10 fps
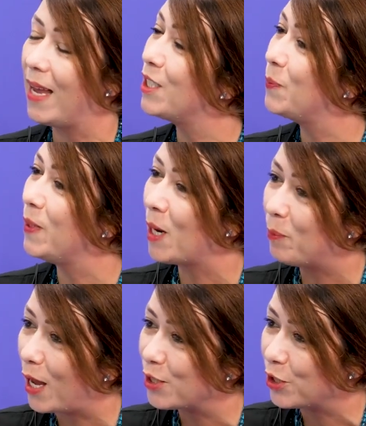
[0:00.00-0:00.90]
It's been a
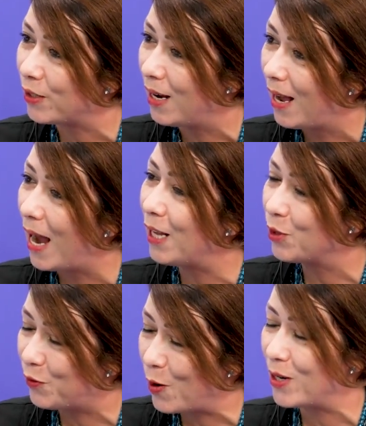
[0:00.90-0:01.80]
pleasure, and
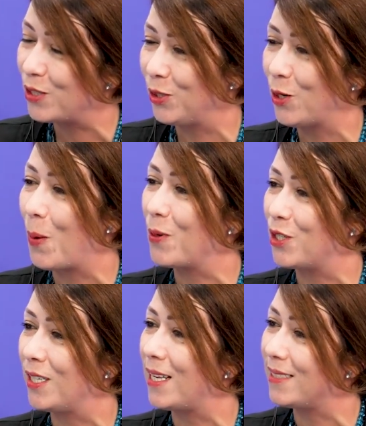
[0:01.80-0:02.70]
look forward to new
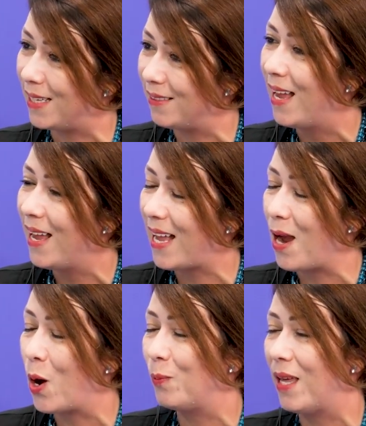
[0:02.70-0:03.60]
opportunities, and I
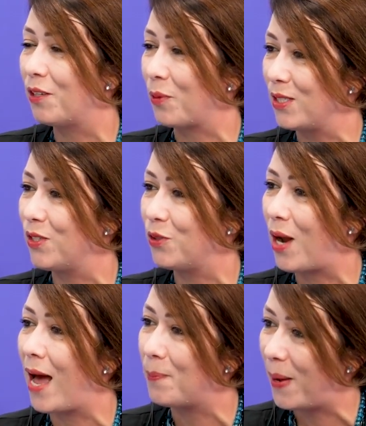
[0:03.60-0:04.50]
hope that the rest of your
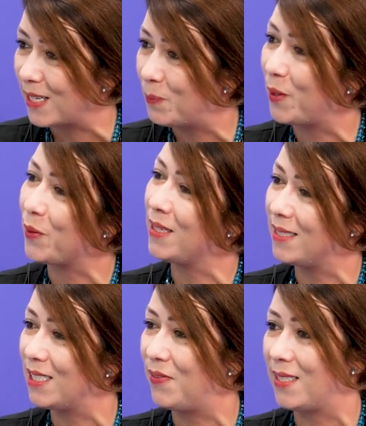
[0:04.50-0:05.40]
ADIPEC
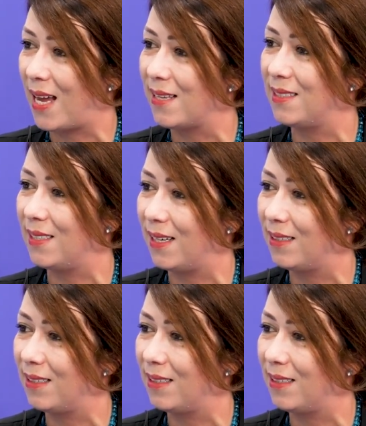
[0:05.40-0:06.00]
experience is fantastic.